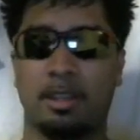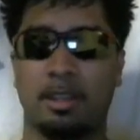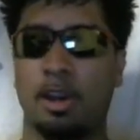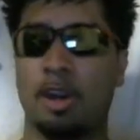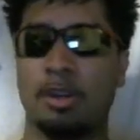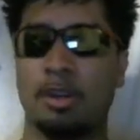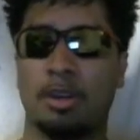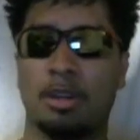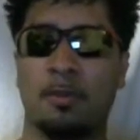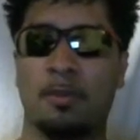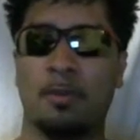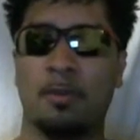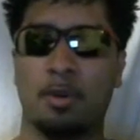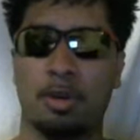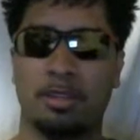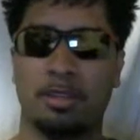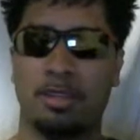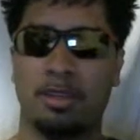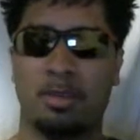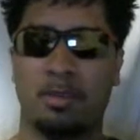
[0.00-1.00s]
Guardian of
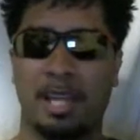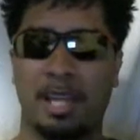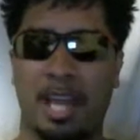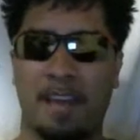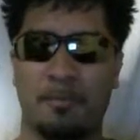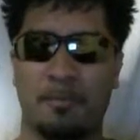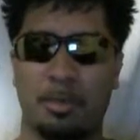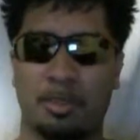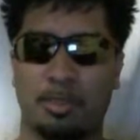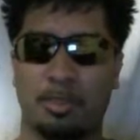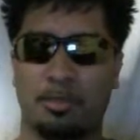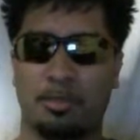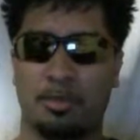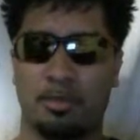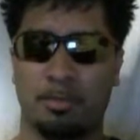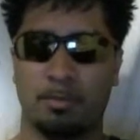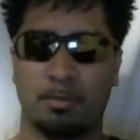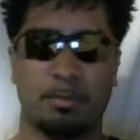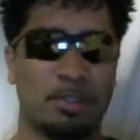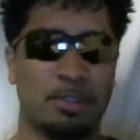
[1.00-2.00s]
Order didn't really have
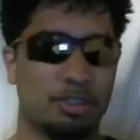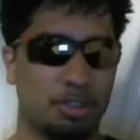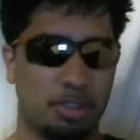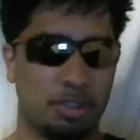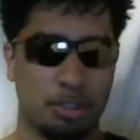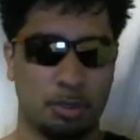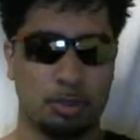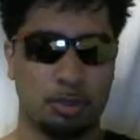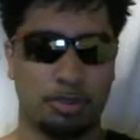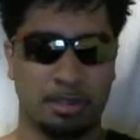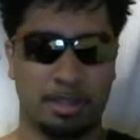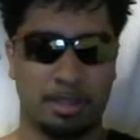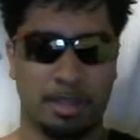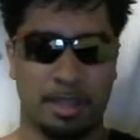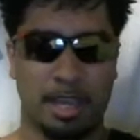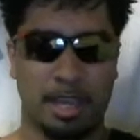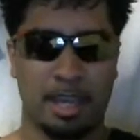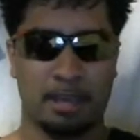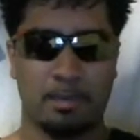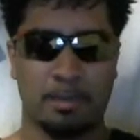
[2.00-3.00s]
much use in the
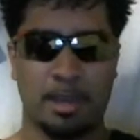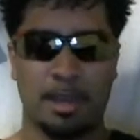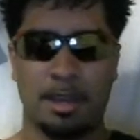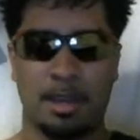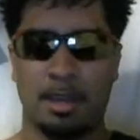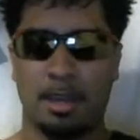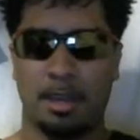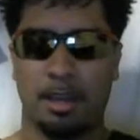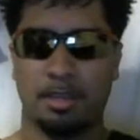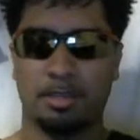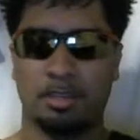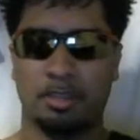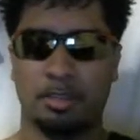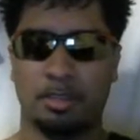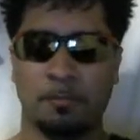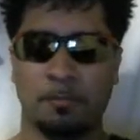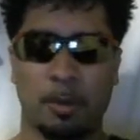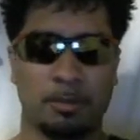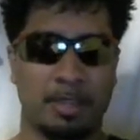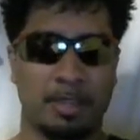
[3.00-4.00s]
game
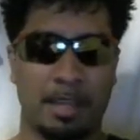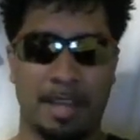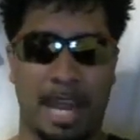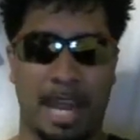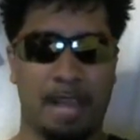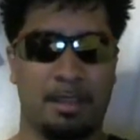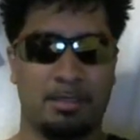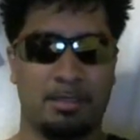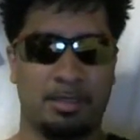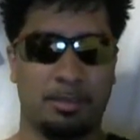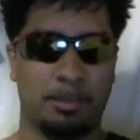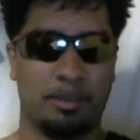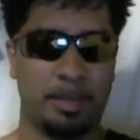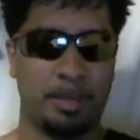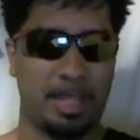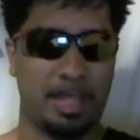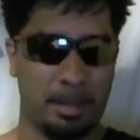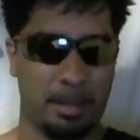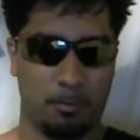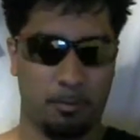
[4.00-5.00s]
until Photon Galaxy
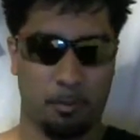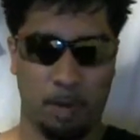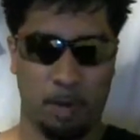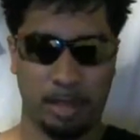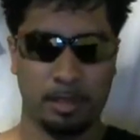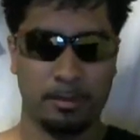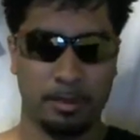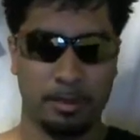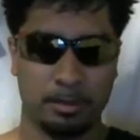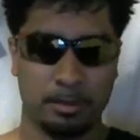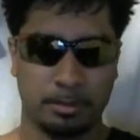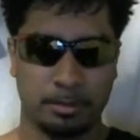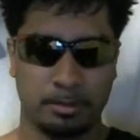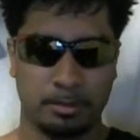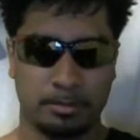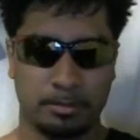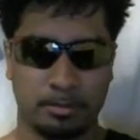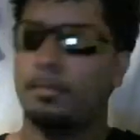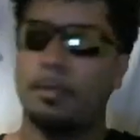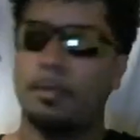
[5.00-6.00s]
became relevant.
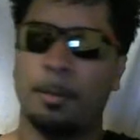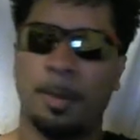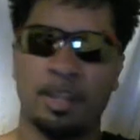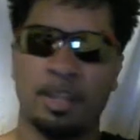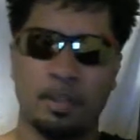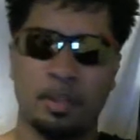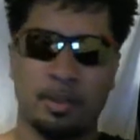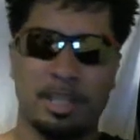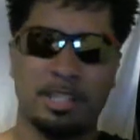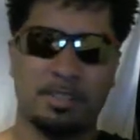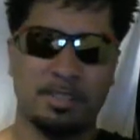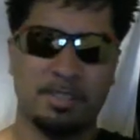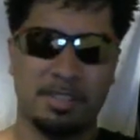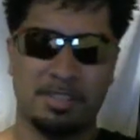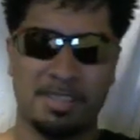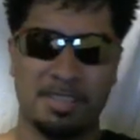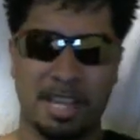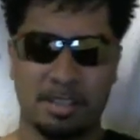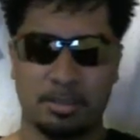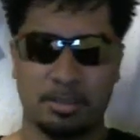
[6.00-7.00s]
Upon the release of the
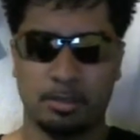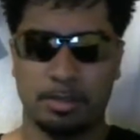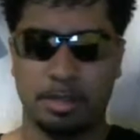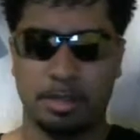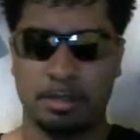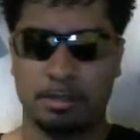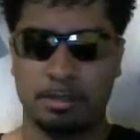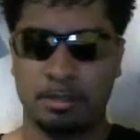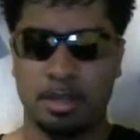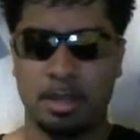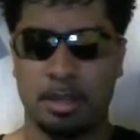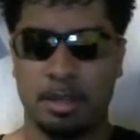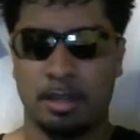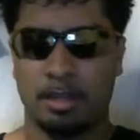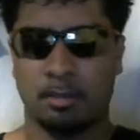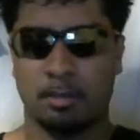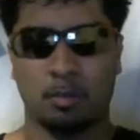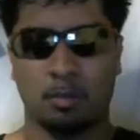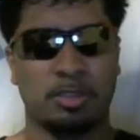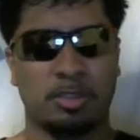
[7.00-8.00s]
Zexaltins,
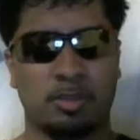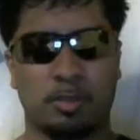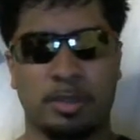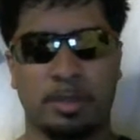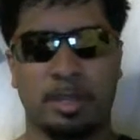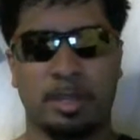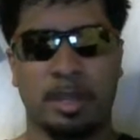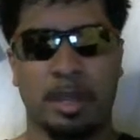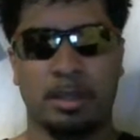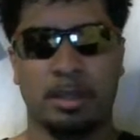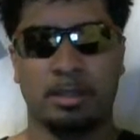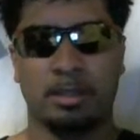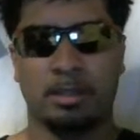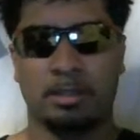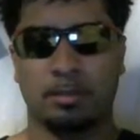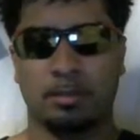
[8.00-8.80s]
and once we got,